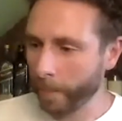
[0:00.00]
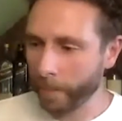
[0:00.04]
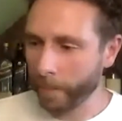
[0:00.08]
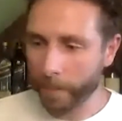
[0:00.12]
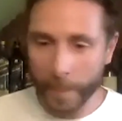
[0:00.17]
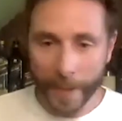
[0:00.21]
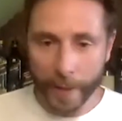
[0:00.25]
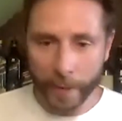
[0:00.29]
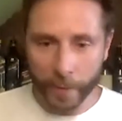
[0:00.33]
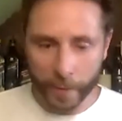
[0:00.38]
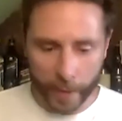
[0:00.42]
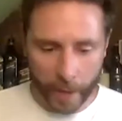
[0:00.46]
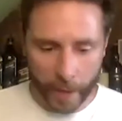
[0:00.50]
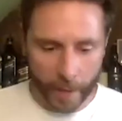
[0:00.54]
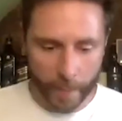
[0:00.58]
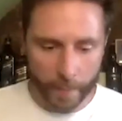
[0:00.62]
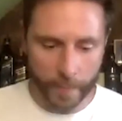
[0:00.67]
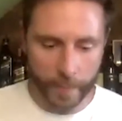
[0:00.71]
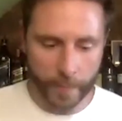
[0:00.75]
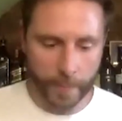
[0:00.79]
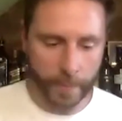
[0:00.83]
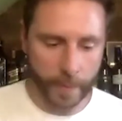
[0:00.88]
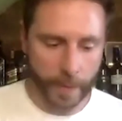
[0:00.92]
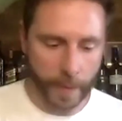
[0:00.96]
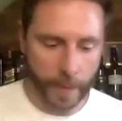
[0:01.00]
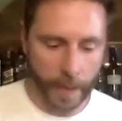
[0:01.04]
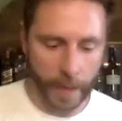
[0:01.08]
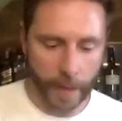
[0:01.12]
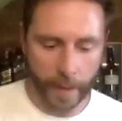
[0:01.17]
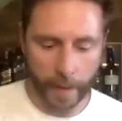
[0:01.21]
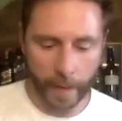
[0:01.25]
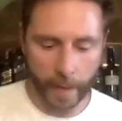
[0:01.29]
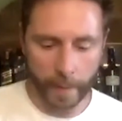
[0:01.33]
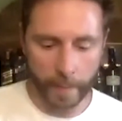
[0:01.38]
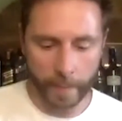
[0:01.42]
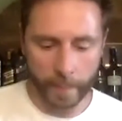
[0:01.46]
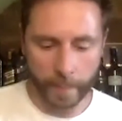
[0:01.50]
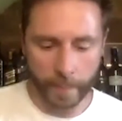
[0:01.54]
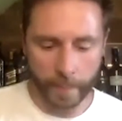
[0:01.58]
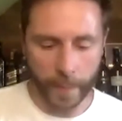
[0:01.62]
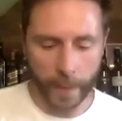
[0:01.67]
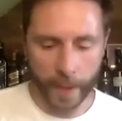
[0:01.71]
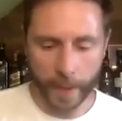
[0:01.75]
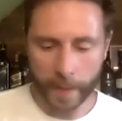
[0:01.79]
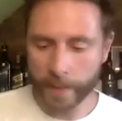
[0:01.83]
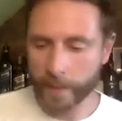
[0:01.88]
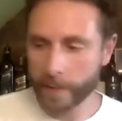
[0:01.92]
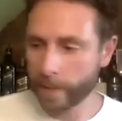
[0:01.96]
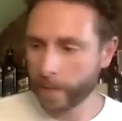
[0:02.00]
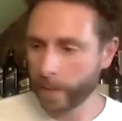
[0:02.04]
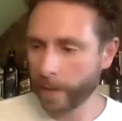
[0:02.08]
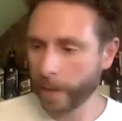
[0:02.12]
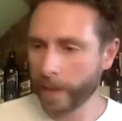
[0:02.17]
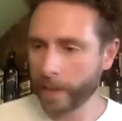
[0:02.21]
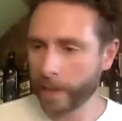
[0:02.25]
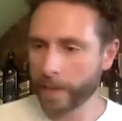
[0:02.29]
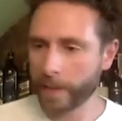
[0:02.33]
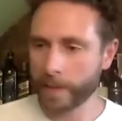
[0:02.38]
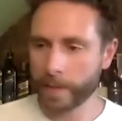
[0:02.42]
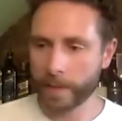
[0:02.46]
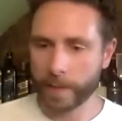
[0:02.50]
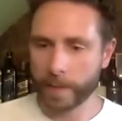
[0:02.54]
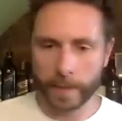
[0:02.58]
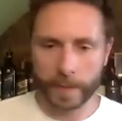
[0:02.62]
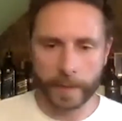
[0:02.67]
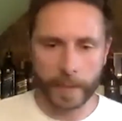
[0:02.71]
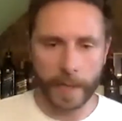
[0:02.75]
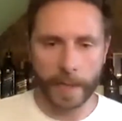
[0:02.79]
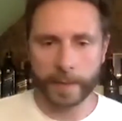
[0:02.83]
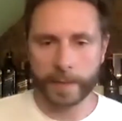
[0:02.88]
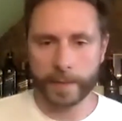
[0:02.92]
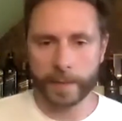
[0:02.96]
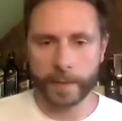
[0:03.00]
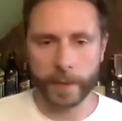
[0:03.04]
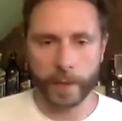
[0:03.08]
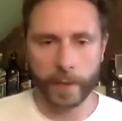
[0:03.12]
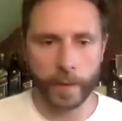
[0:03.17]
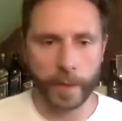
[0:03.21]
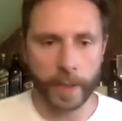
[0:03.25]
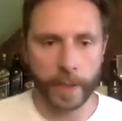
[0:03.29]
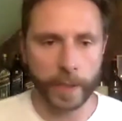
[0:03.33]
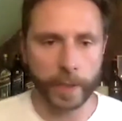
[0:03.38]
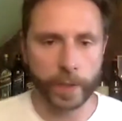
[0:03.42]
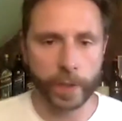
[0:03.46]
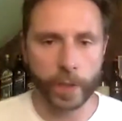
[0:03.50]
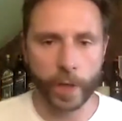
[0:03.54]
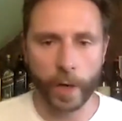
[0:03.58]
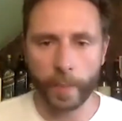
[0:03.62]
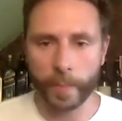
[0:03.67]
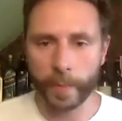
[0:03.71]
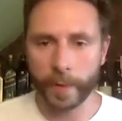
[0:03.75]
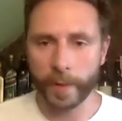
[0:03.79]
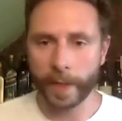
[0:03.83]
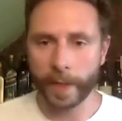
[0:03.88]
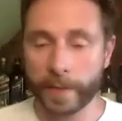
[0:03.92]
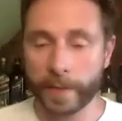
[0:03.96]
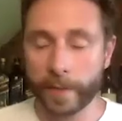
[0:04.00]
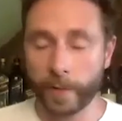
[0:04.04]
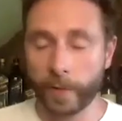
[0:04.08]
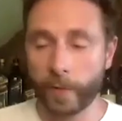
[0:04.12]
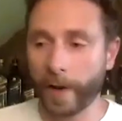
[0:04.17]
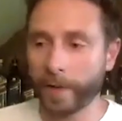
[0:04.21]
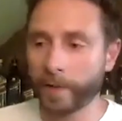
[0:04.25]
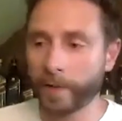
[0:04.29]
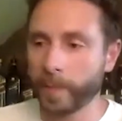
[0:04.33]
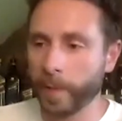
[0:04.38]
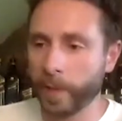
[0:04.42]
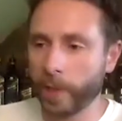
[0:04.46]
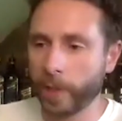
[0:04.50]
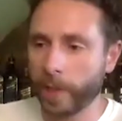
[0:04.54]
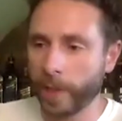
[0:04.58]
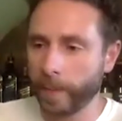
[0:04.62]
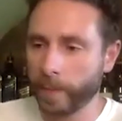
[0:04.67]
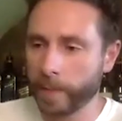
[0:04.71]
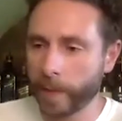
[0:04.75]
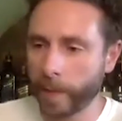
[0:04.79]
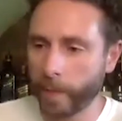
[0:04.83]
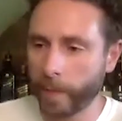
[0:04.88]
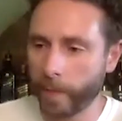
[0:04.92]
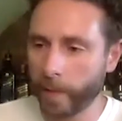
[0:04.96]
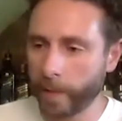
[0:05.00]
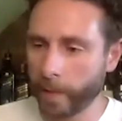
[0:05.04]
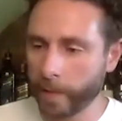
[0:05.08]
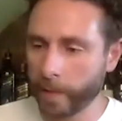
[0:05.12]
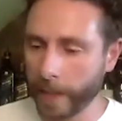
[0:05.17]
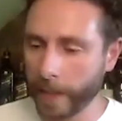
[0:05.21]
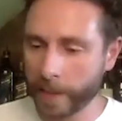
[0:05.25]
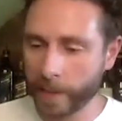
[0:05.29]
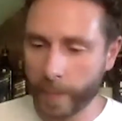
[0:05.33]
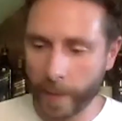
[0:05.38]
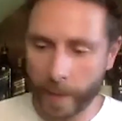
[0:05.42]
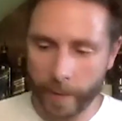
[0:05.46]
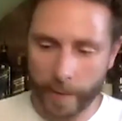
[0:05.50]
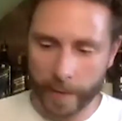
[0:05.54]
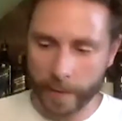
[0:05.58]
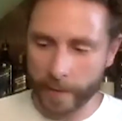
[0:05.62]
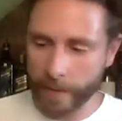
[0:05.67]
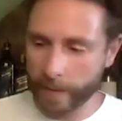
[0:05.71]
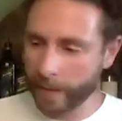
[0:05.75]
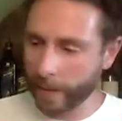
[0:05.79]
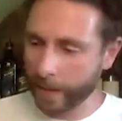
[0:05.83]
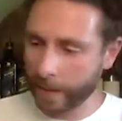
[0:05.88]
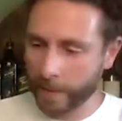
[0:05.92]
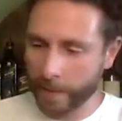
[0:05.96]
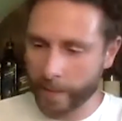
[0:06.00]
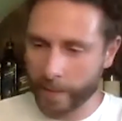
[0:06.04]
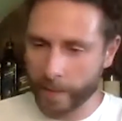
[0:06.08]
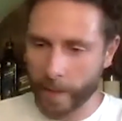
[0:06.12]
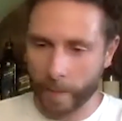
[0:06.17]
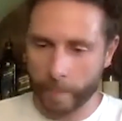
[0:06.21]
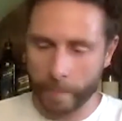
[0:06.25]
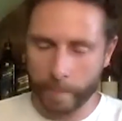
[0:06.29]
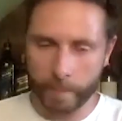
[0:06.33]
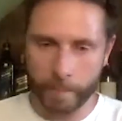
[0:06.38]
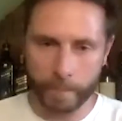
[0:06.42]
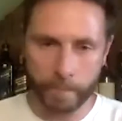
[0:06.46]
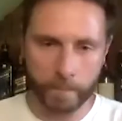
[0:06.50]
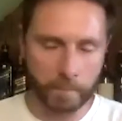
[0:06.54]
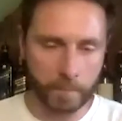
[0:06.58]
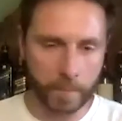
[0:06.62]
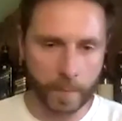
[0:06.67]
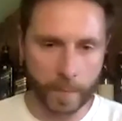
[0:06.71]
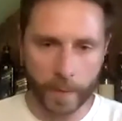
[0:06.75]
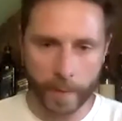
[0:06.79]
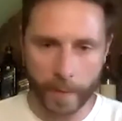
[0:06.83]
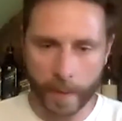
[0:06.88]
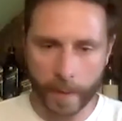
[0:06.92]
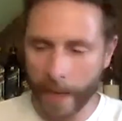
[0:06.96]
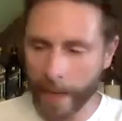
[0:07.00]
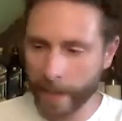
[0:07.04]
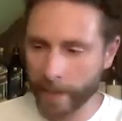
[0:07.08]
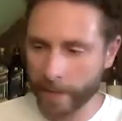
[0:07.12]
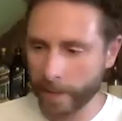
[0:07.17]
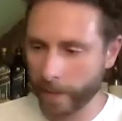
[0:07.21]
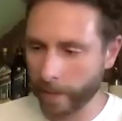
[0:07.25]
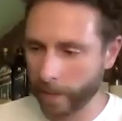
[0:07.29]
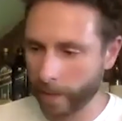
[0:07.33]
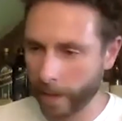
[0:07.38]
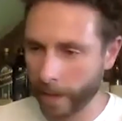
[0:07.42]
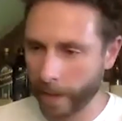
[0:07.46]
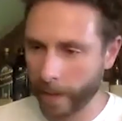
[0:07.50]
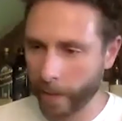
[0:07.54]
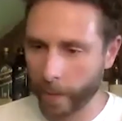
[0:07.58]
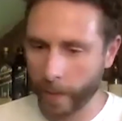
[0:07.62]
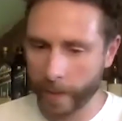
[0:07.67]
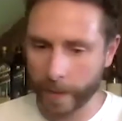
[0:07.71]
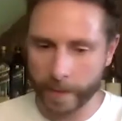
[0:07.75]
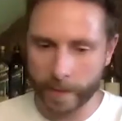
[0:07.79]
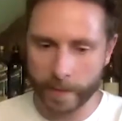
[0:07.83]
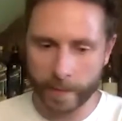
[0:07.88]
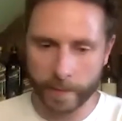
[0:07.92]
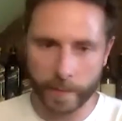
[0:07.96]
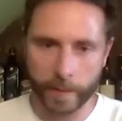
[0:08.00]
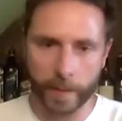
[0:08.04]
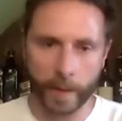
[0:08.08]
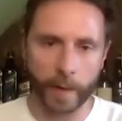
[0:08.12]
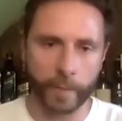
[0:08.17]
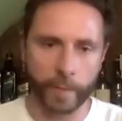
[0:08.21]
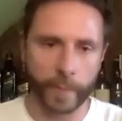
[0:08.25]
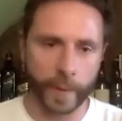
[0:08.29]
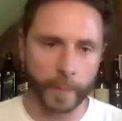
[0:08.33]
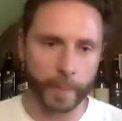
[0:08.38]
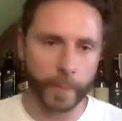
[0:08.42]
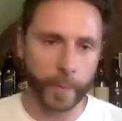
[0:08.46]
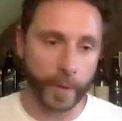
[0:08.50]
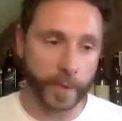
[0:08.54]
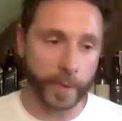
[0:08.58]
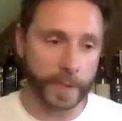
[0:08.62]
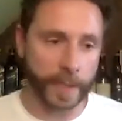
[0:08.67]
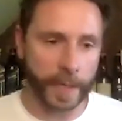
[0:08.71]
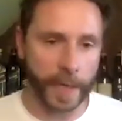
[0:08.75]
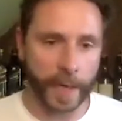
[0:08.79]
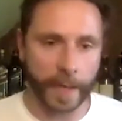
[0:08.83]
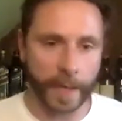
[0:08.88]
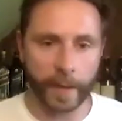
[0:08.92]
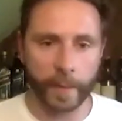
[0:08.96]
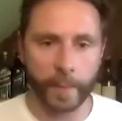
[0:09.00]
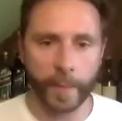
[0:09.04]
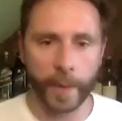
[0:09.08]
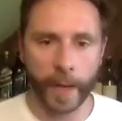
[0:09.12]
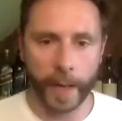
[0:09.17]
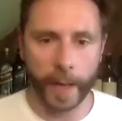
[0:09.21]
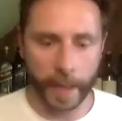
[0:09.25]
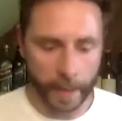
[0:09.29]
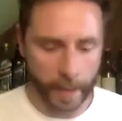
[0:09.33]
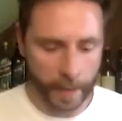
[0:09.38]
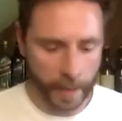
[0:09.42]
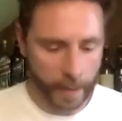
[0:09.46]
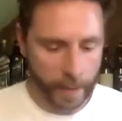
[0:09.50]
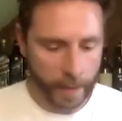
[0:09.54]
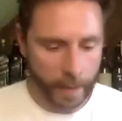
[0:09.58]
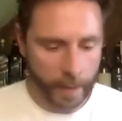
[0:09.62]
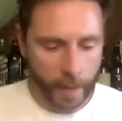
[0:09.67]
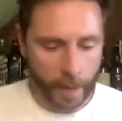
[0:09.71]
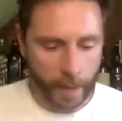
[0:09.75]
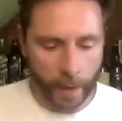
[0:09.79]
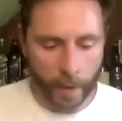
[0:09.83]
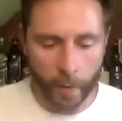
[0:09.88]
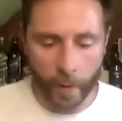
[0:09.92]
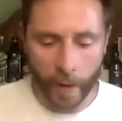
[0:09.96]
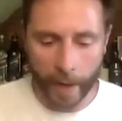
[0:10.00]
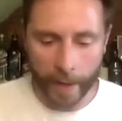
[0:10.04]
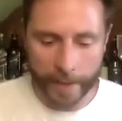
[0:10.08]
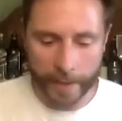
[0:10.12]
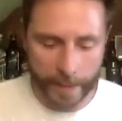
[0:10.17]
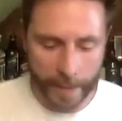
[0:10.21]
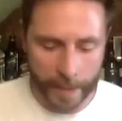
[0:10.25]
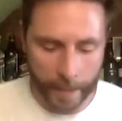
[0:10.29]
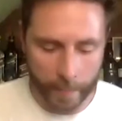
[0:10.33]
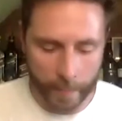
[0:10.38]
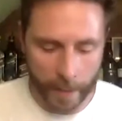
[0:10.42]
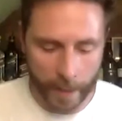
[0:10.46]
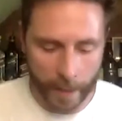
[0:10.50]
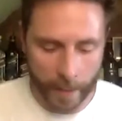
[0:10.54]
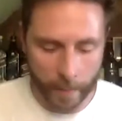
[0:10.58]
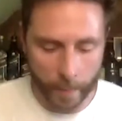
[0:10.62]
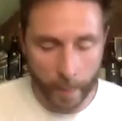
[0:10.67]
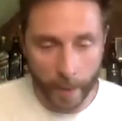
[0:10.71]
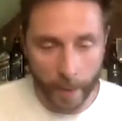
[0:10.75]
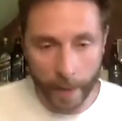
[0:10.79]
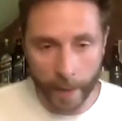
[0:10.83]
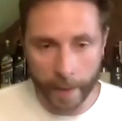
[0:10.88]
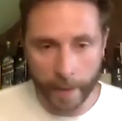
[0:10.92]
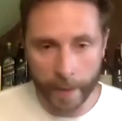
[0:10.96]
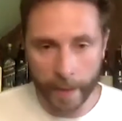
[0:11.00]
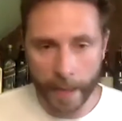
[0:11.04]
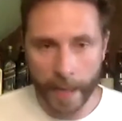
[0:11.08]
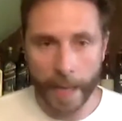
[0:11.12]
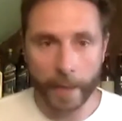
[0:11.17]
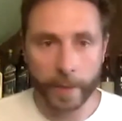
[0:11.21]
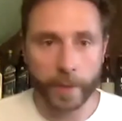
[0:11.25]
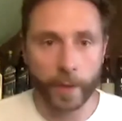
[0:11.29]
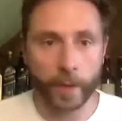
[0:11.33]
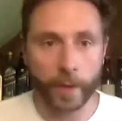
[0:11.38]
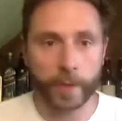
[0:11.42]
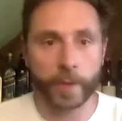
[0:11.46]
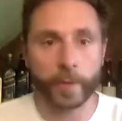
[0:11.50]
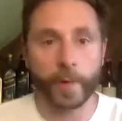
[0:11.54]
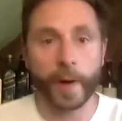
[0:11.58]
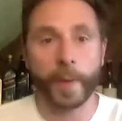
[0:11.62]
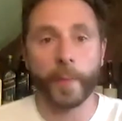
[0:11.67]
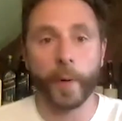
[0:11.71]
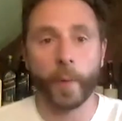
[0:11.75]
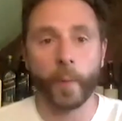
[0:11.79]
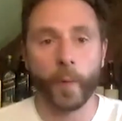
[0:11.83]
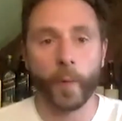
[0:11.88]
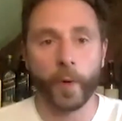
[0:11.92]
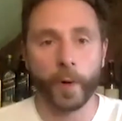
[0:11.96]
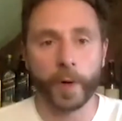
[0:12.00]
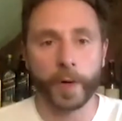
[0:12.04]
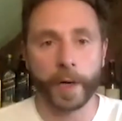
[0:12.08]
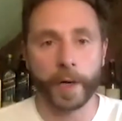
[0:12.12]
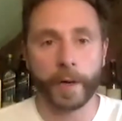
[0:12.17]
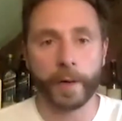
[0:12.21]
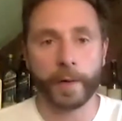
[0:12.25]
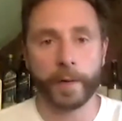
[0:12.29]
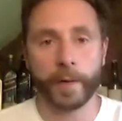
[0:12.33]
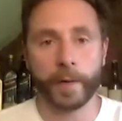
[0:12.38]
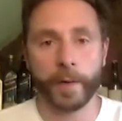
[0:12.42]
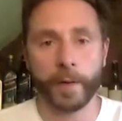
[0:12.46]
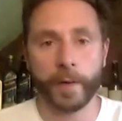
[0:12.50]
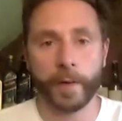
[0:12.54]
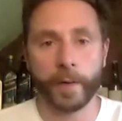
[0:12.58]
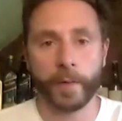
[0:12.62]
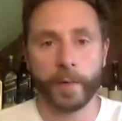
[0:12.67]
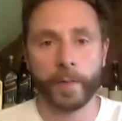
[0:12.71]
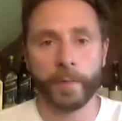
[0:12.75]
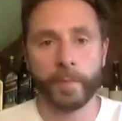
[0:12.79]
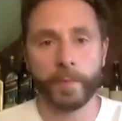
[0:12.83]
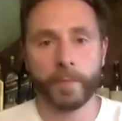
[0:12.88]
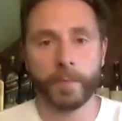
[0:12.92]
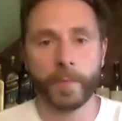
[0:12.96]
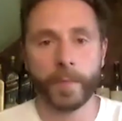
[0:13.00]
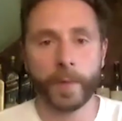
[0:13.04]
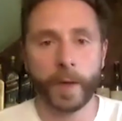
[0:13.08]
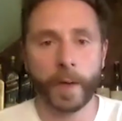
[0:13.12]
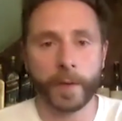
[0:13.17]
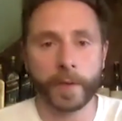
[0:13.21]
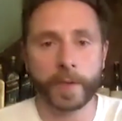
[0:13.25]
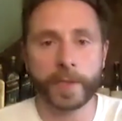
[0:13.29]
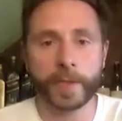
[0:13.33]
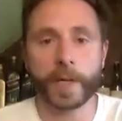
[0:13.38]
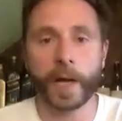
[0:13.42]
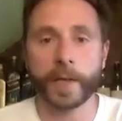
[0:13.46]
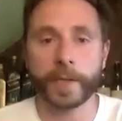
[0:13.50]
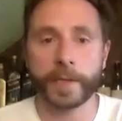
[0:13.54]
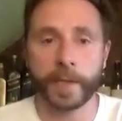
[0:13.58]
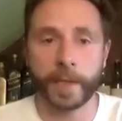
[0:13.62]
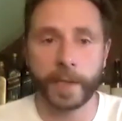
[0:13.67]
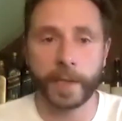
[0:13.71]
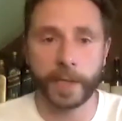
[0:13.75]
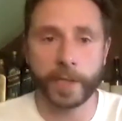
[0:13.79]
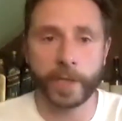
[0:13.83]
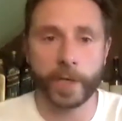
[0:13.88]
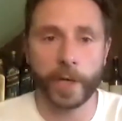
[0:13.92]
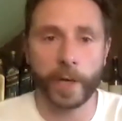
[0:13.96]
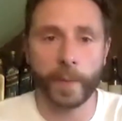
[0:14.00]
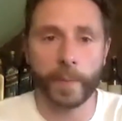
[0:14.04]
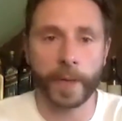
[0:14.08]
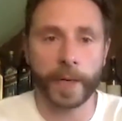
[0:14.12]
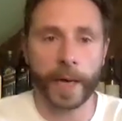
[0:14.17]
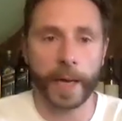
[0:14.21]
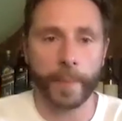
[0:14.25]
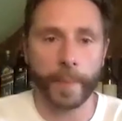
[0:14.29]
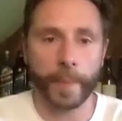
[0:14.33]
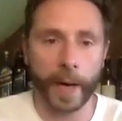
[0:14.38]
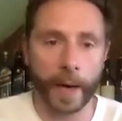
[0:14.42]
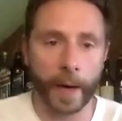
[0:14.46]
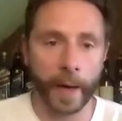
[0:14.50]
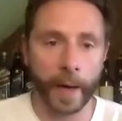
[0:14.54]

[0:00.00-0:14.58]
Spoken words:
buildup, but that's the unique job and the craftsmanship. So we're experiencing some excellent liquids that have been put together by a crack team led by Dr. Emma Walker, who at the start of this year became